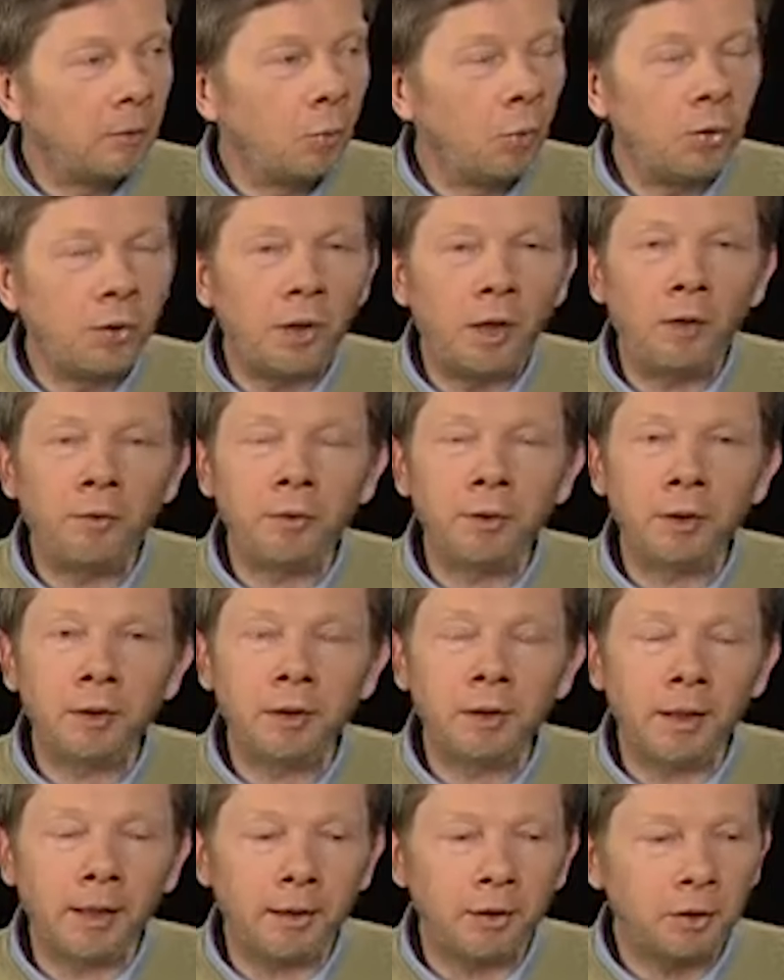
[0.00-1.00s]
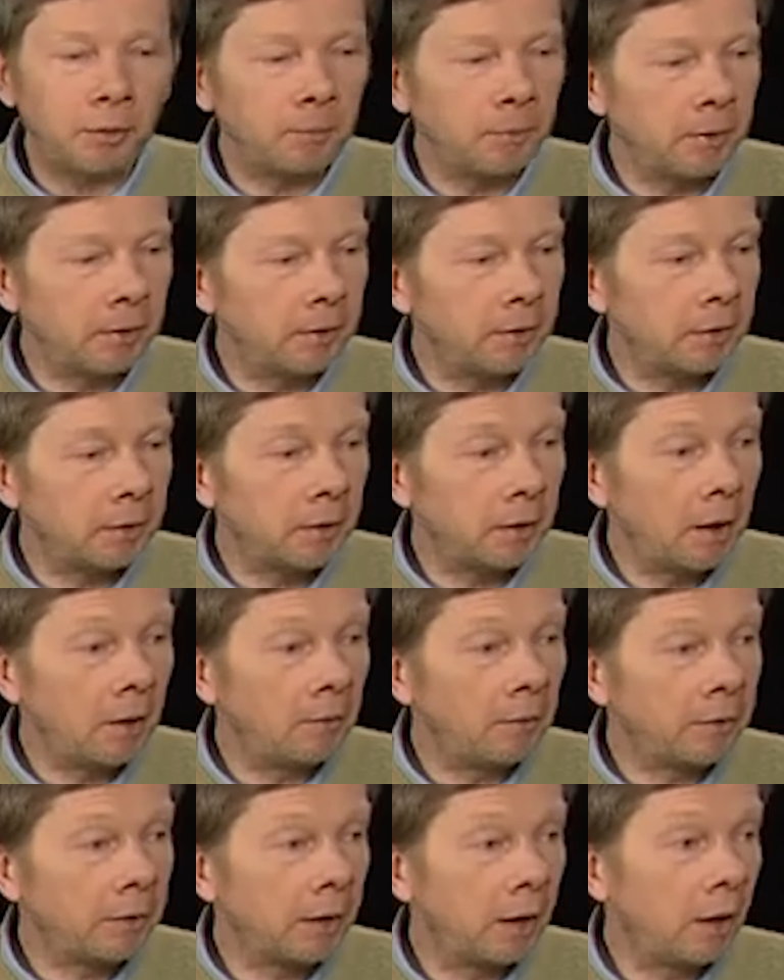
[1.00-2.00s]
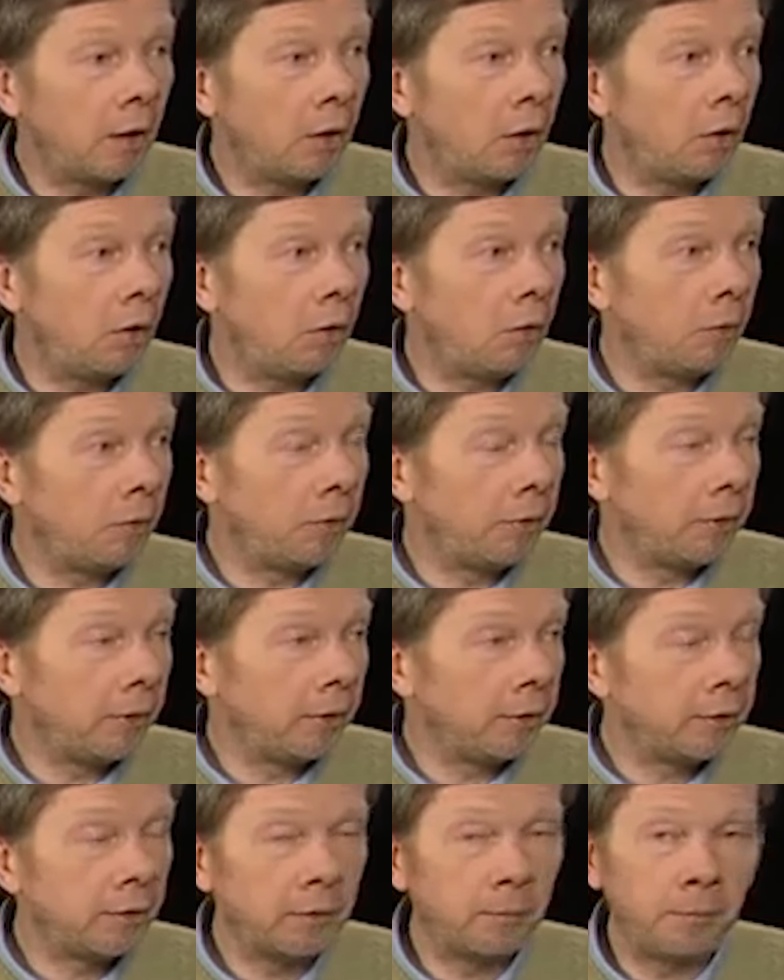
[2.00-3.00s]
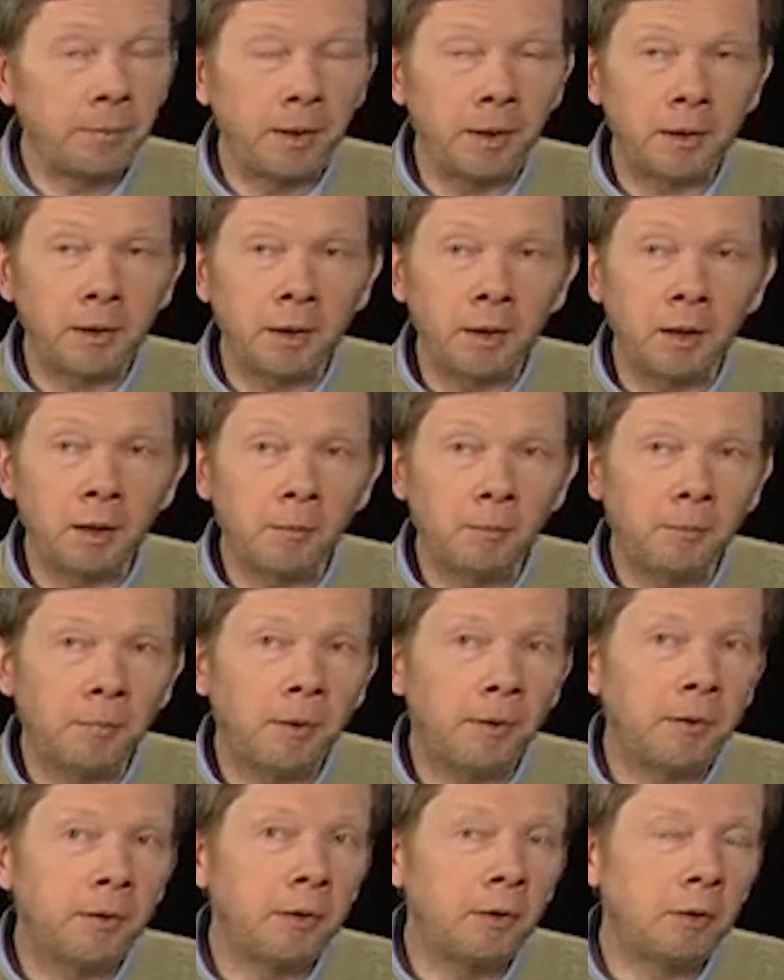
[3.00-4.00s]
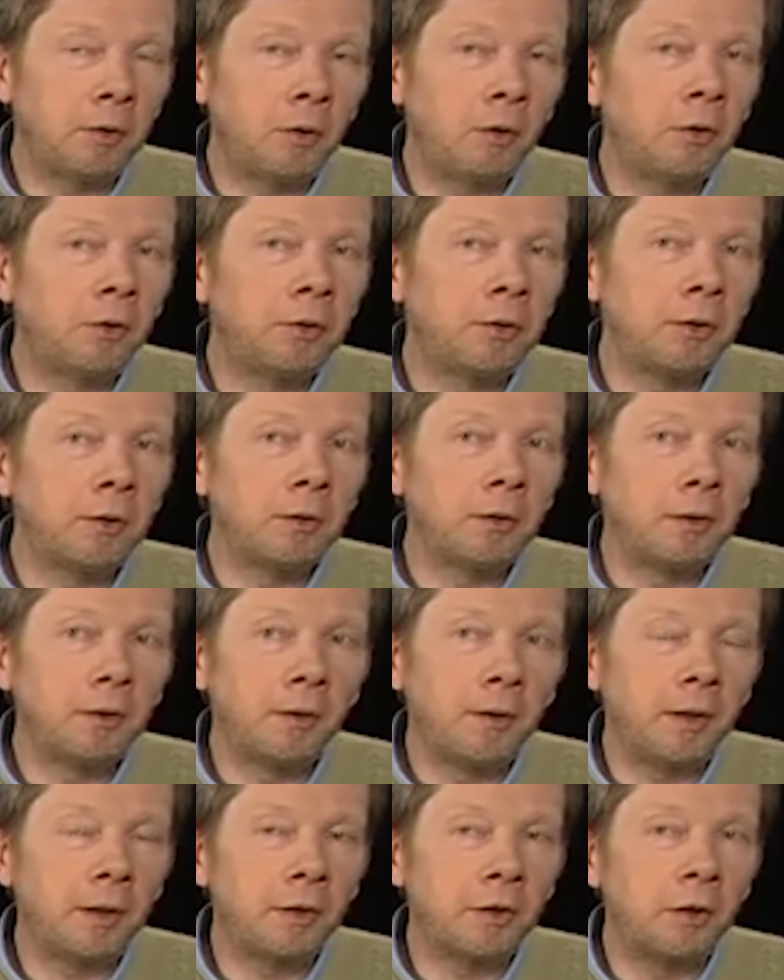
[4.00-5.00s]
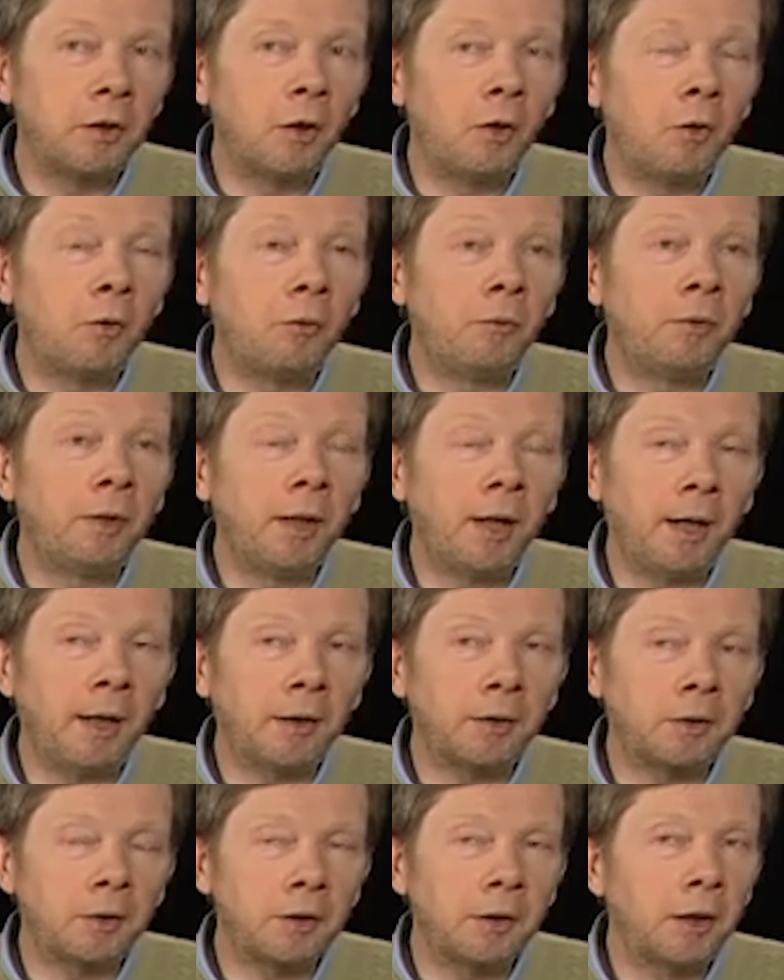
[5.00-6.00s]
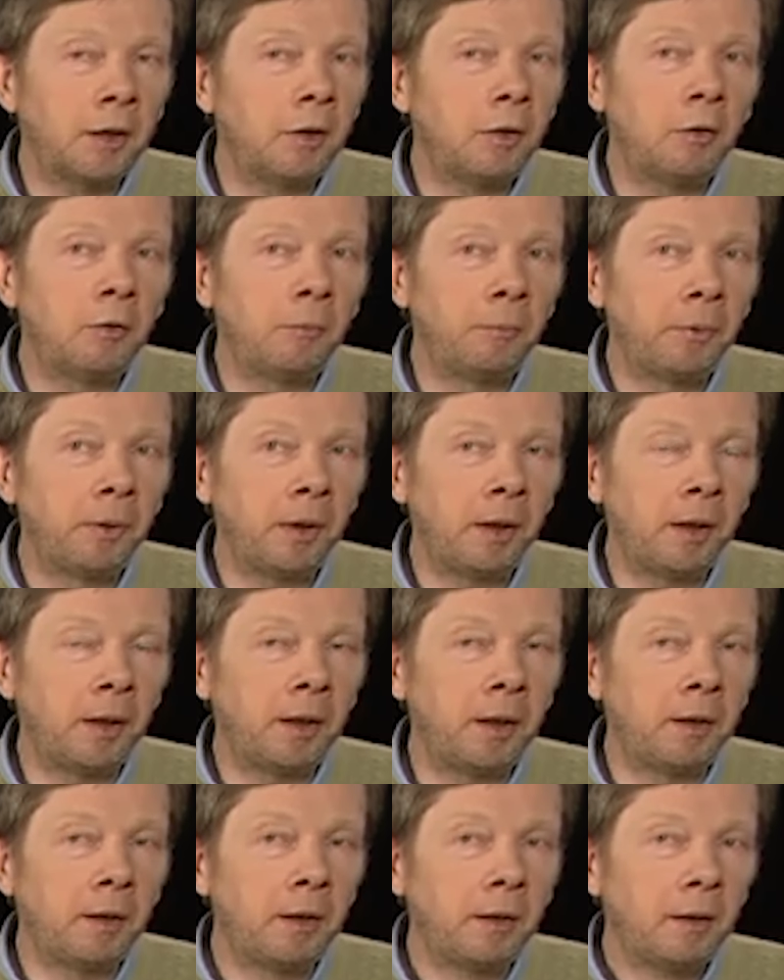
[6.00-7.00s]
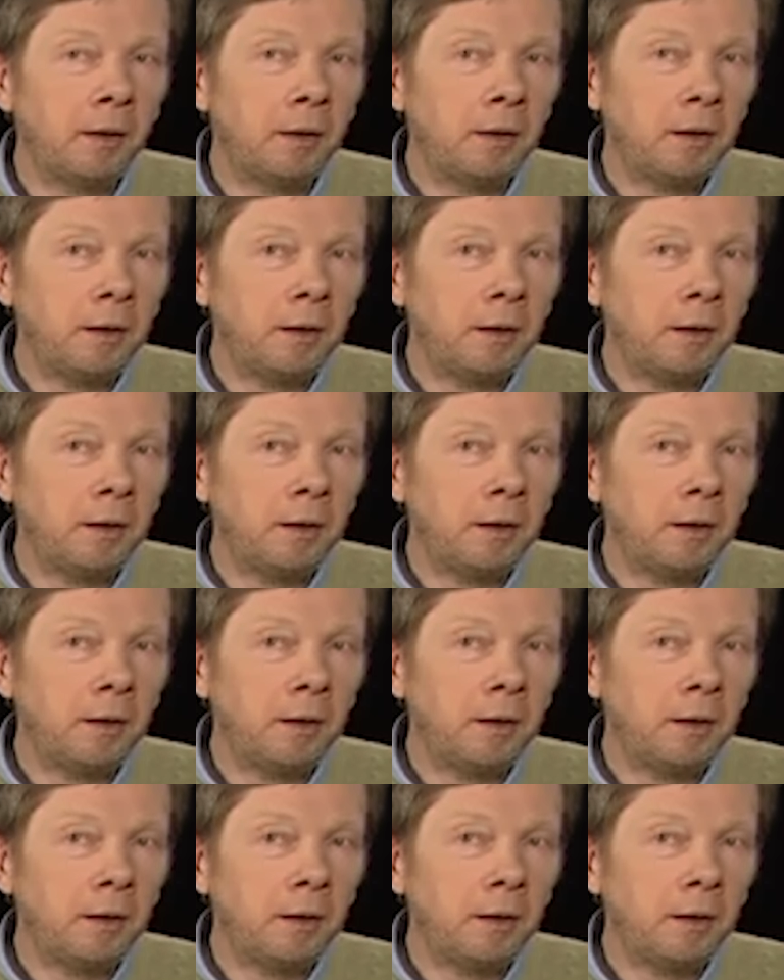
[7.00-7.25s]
Without the attachment, you'll say, oh, it's a pity, but you don't, there's no reaction and no pain.